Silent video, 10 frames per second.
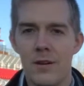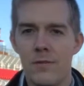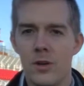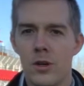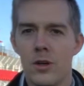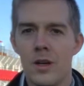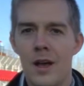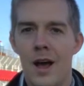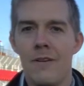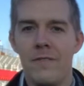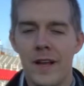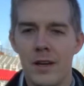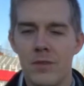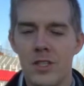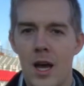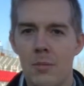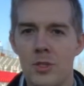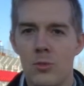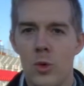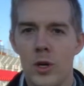if you're a fan of the
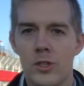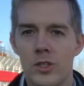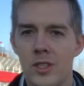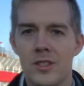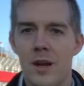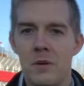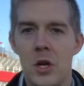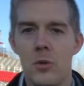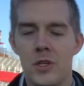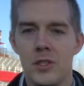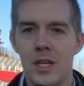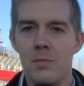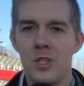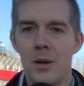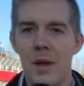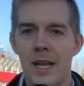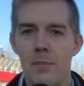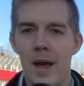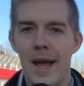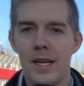Thompson Warriors, you just never know when your team's going to make
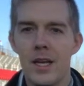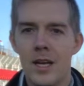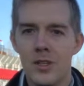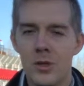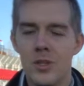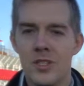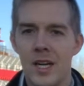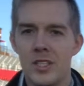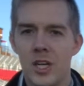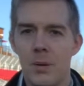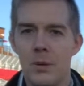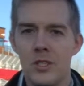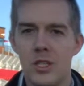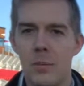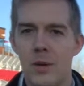it back to the state championship.